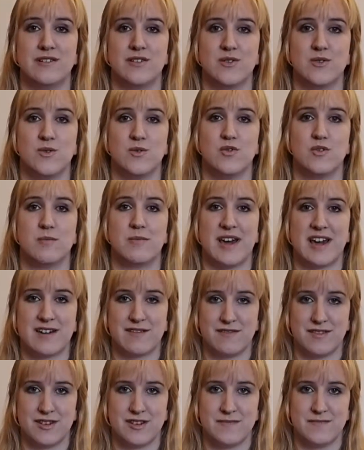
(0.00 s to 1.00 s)
called
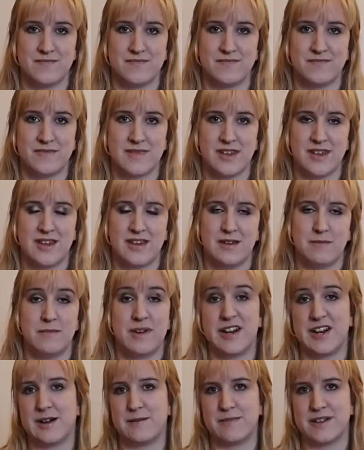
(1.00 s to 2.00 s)
Beckford,
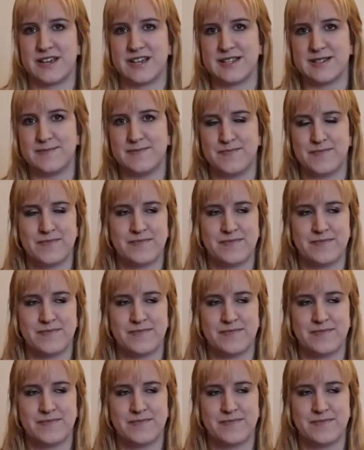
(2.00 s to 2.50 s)
made up place.